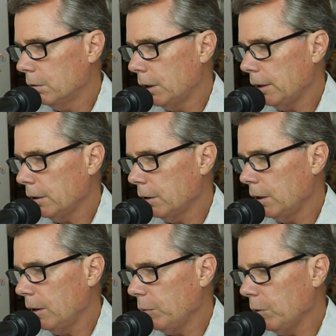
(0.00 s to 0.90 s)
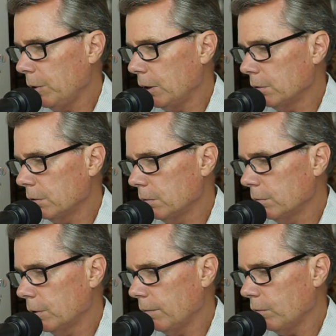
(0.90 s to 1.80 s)
they can implement
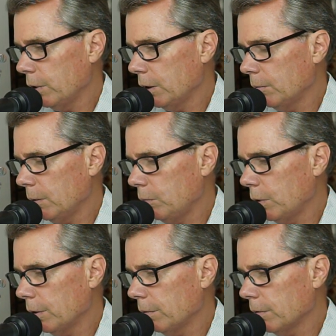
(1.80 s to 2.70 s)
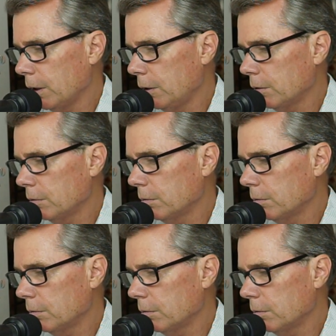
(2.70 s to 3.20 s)
whatever we come up with, right?